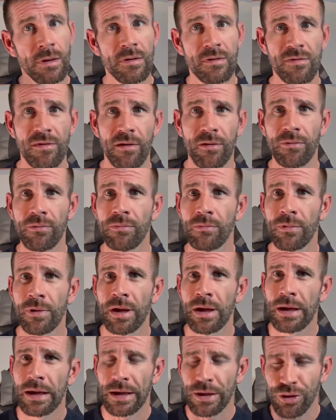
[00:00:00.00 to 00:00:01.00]
So,
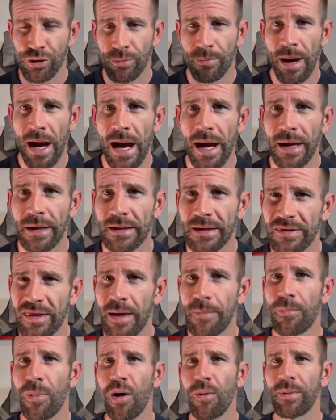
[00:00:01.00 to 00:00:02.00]
in your mind at
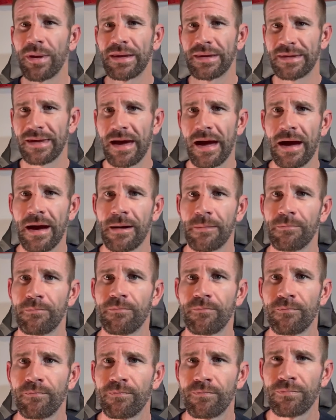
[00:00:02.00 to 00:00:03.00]
that moment in time,
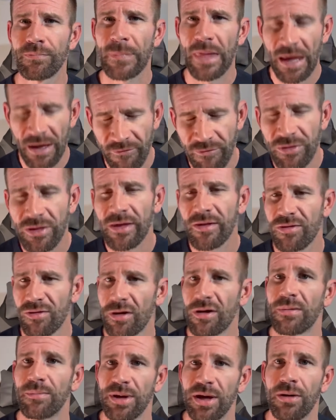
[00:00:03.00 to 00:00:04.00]
everything's
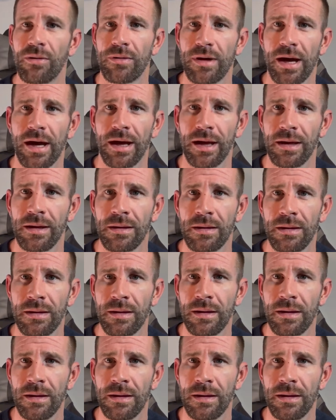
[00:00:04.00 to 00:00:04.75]
going to be okay.